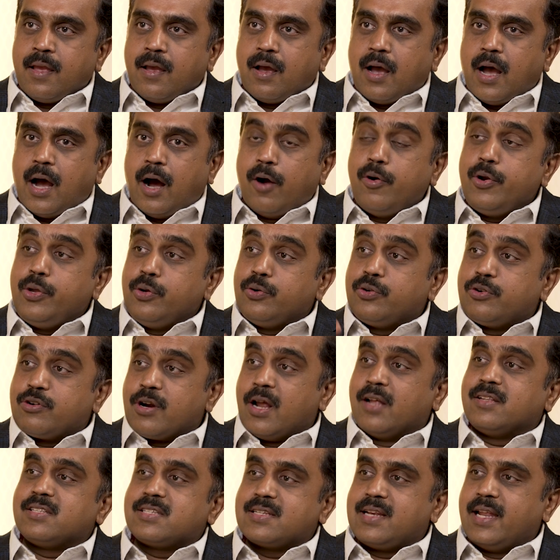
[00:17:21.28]
how do you
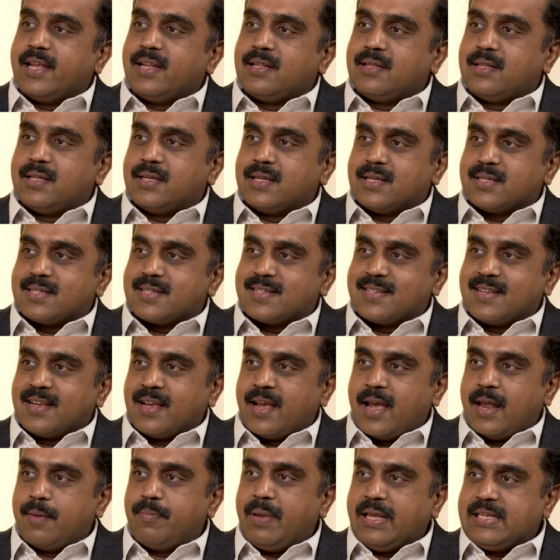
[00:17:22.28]
translate this
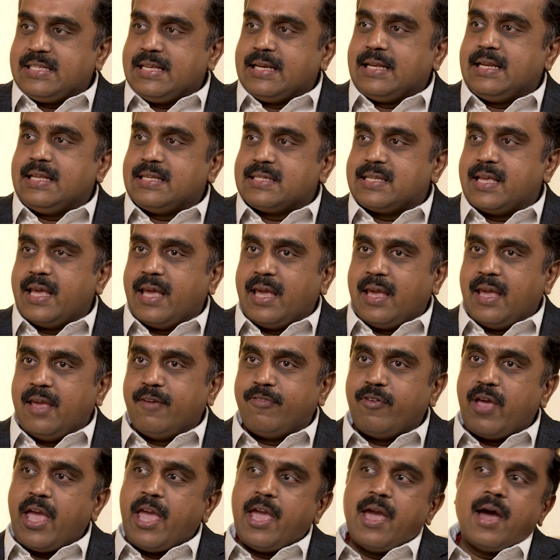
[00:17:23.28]
and basically say,
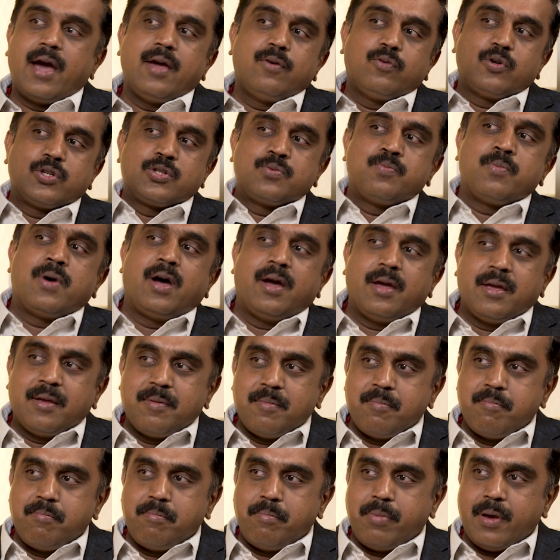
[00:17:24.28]
if AI was my
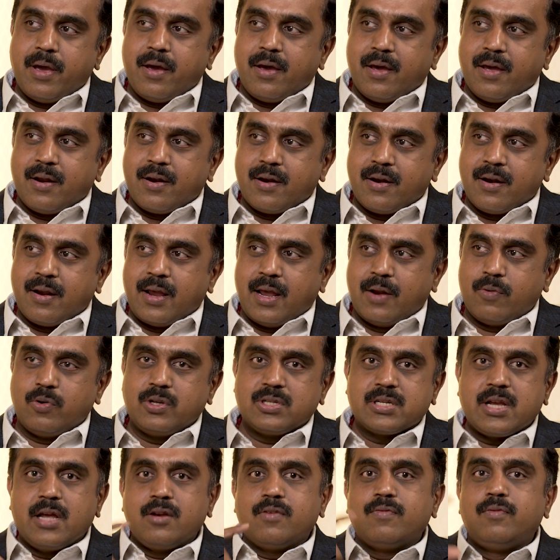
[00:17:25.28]
pair and
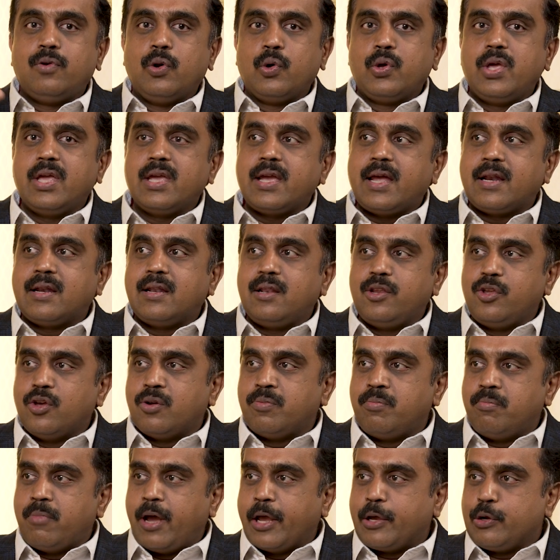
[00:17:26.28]
was kind of looking at your
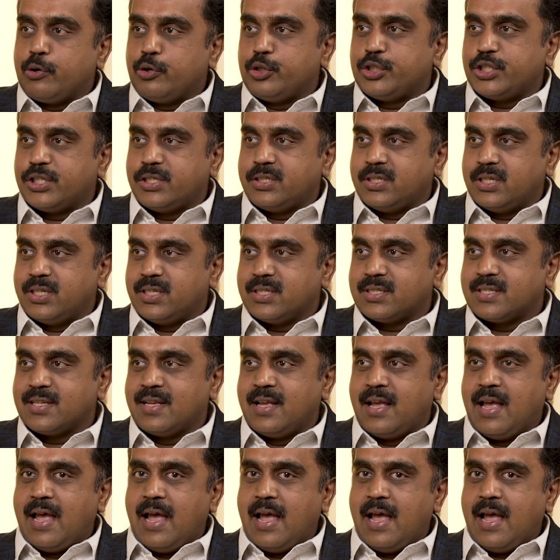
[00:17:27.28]
micro journeys,